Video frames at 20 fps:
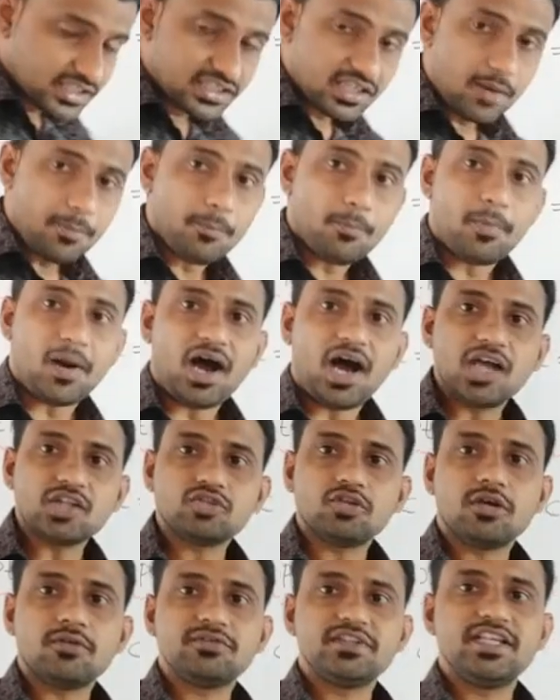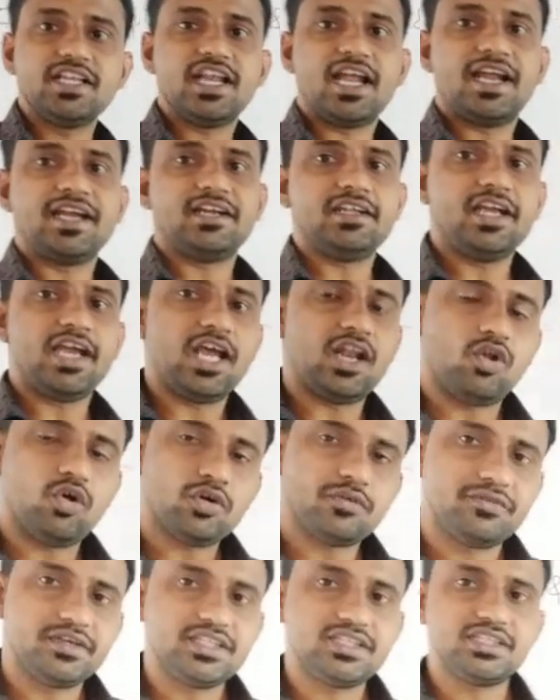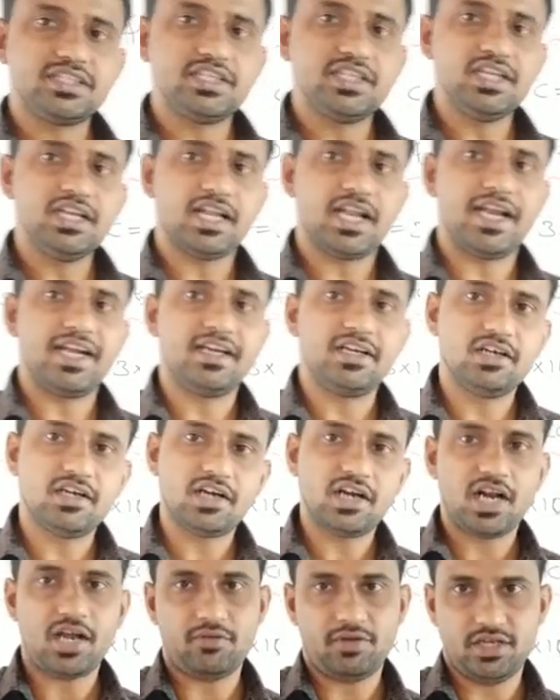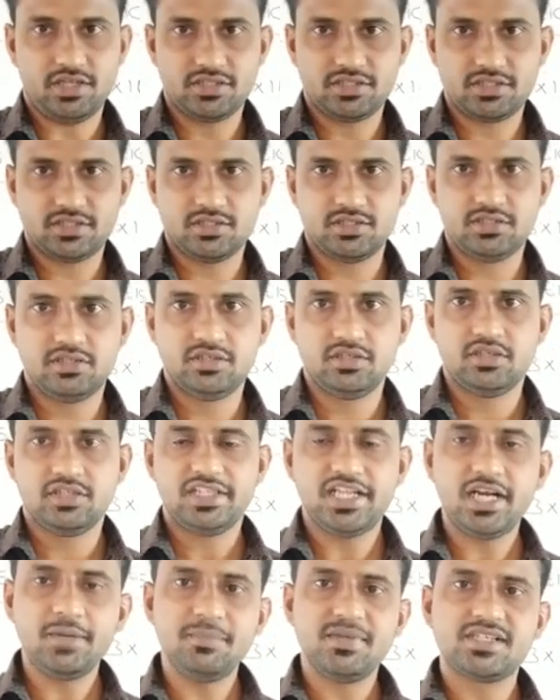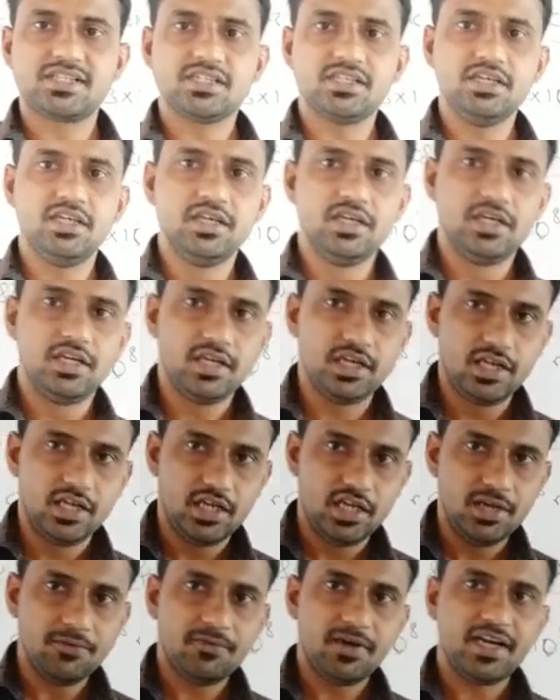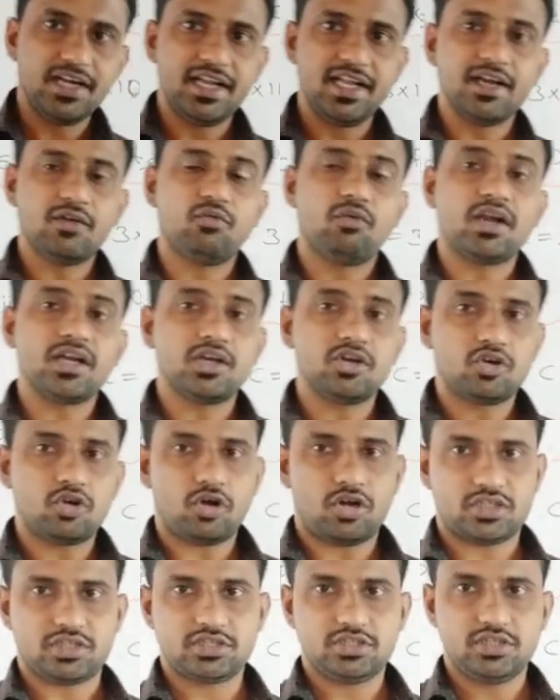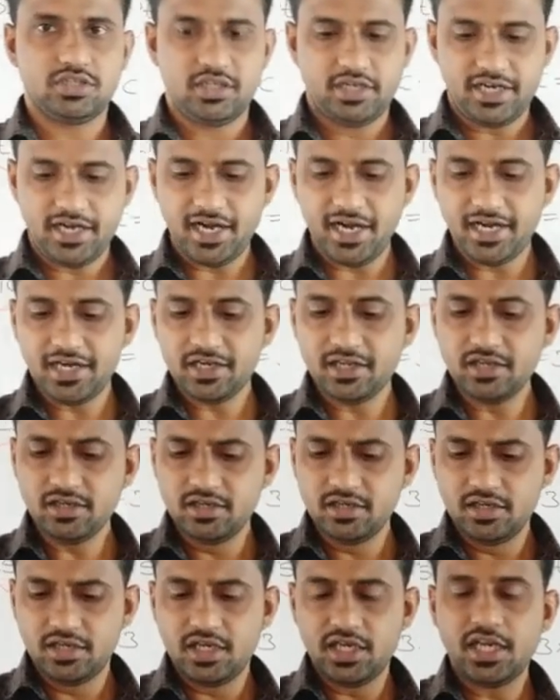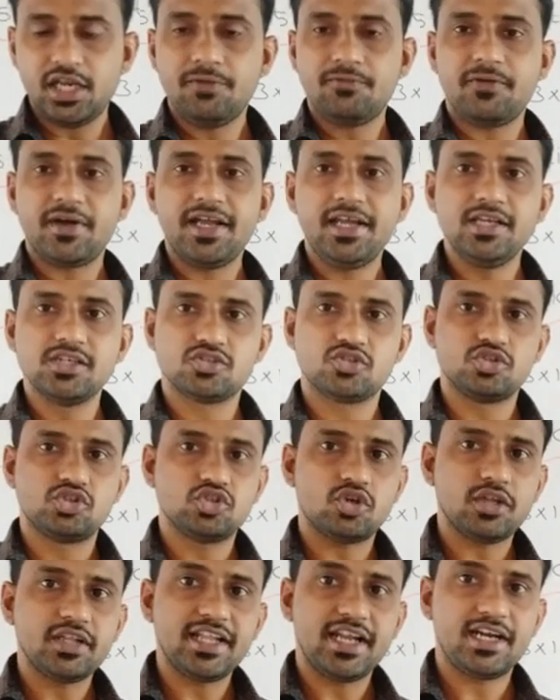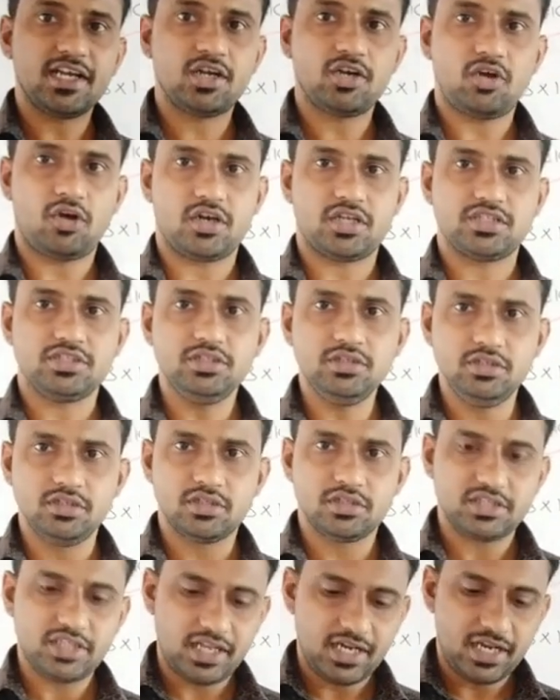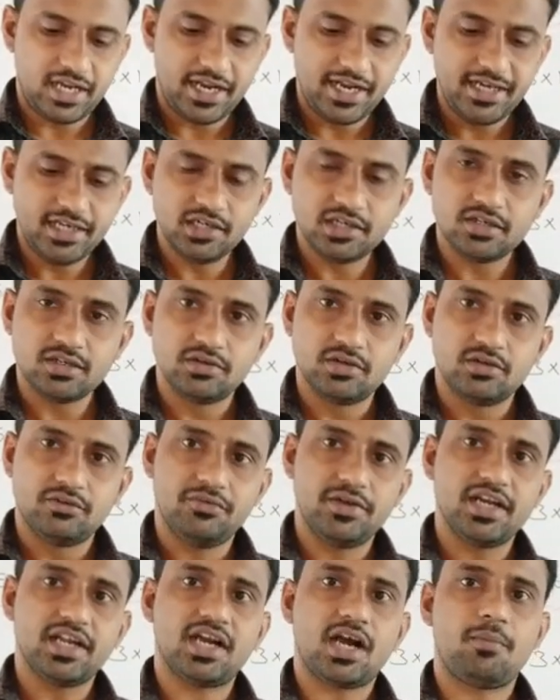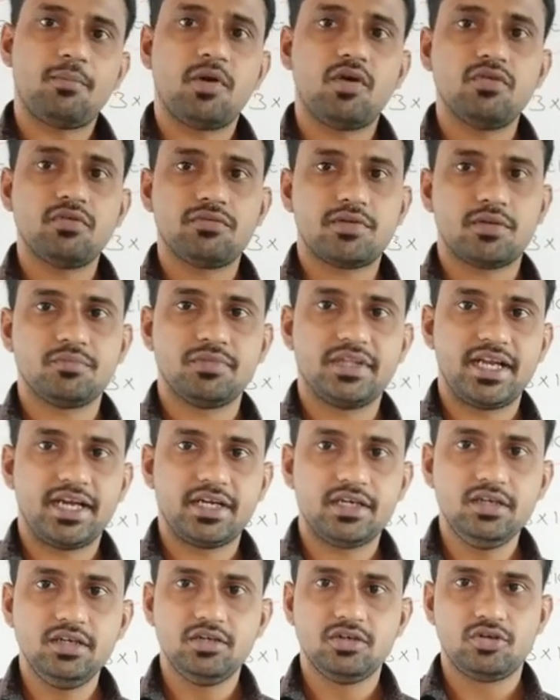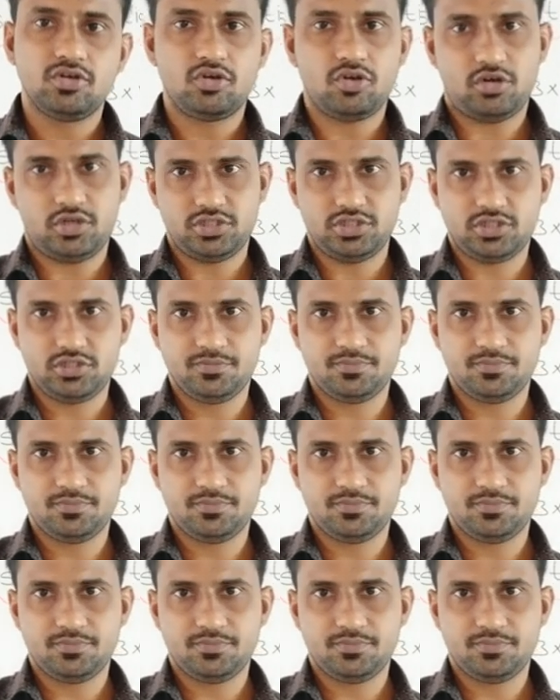the path of the light along which the light travels. That means if I take one torch and if I switch on that torch, the light will come out from that torch,